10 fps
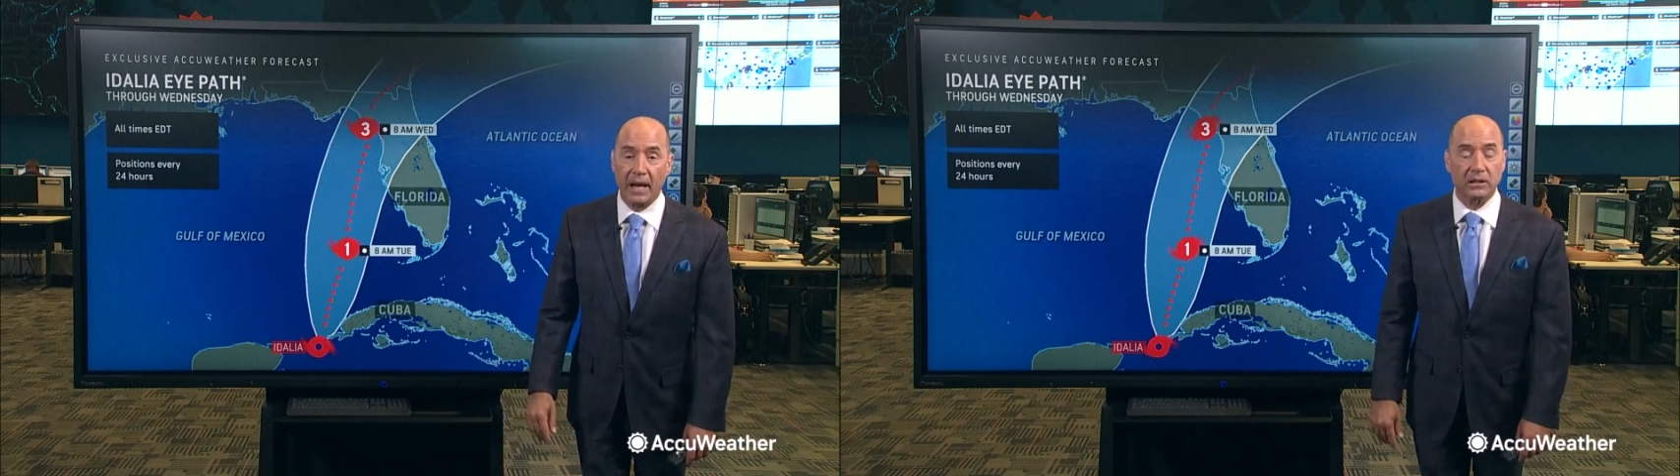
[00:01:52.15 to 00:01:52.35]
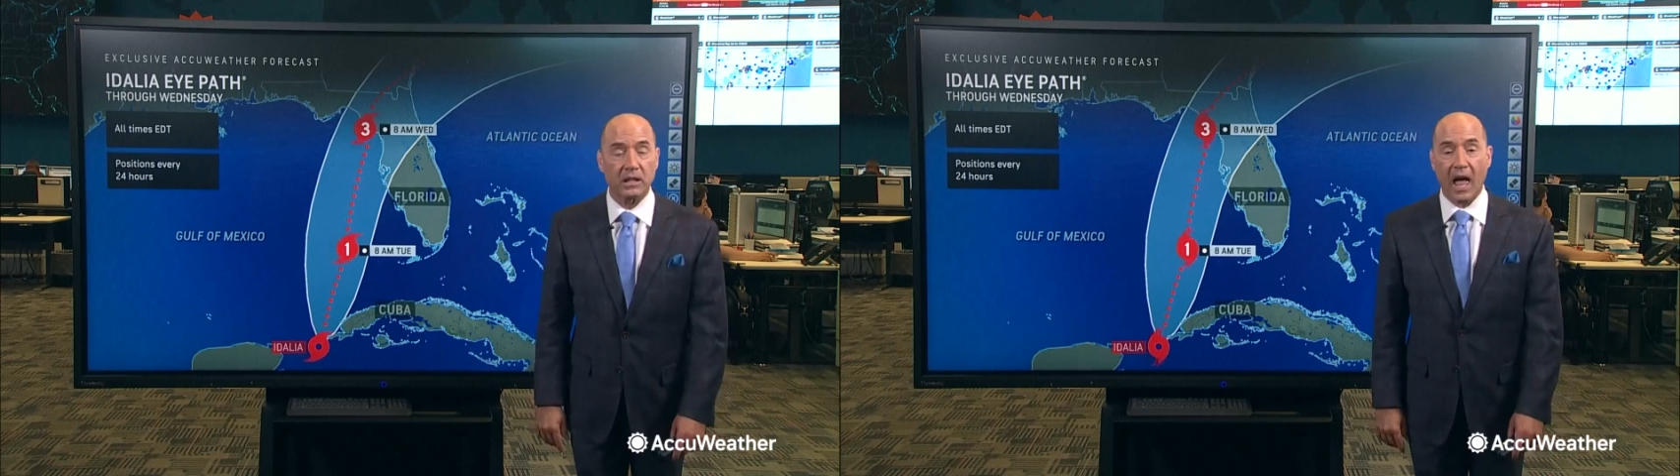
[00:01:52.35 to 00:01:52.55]

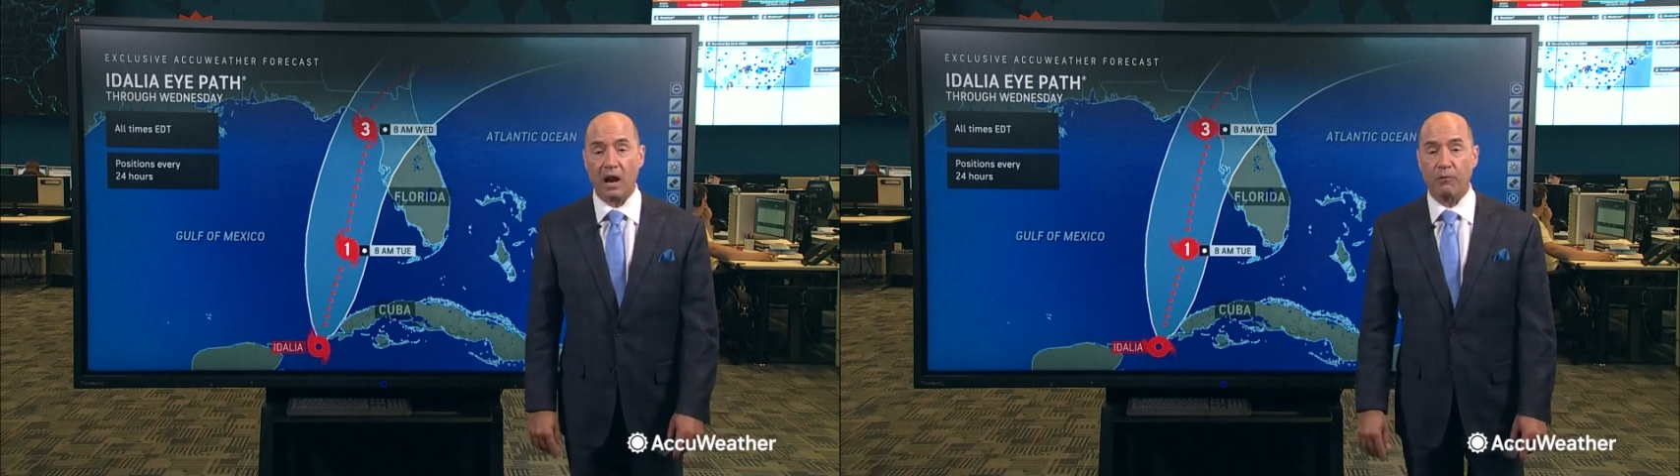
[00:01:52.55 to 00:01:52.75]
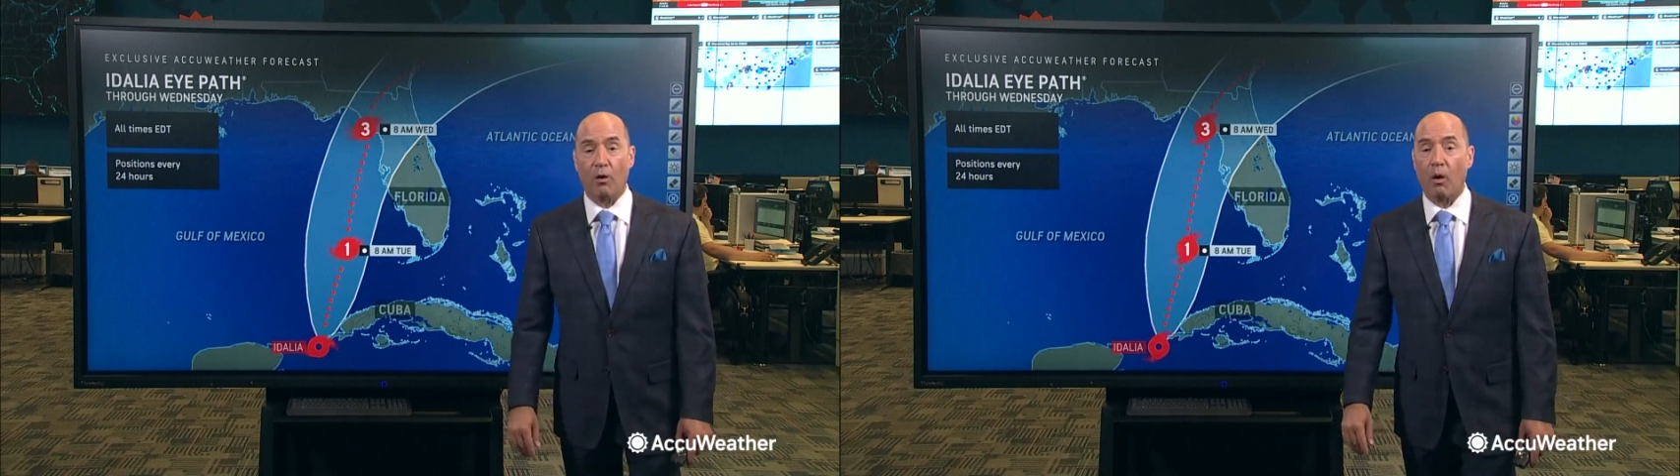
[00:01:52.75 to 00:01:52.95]
makes
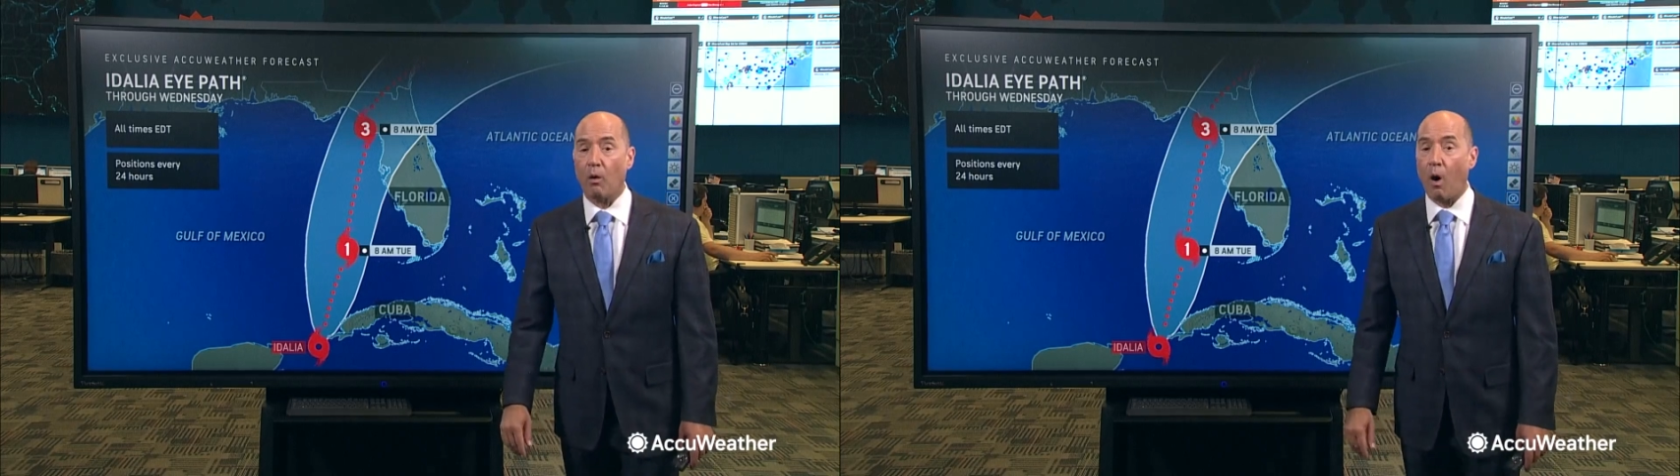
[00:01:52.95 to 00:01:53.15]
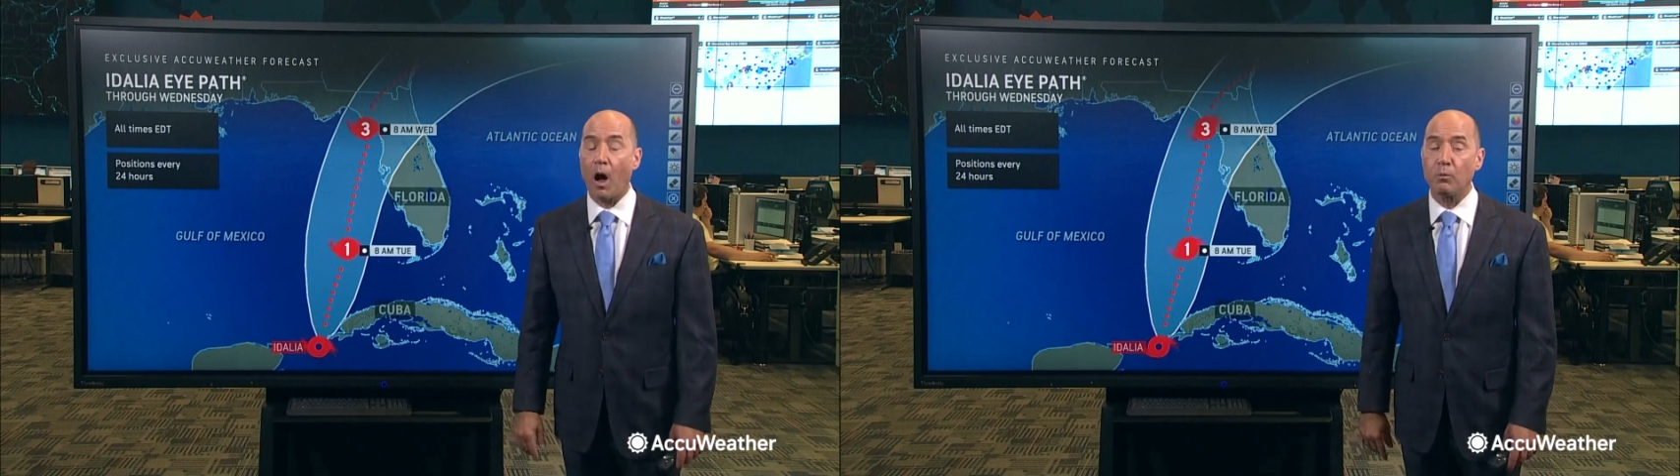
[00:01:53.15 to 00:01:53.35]

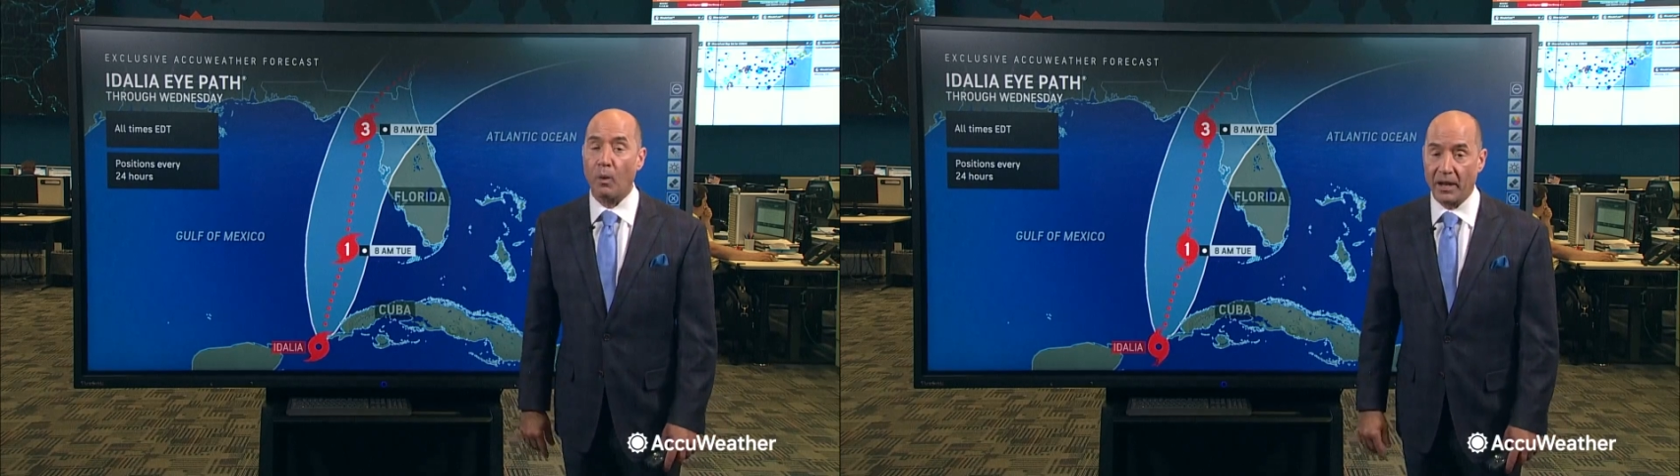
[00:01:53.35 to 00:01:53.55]
landfall on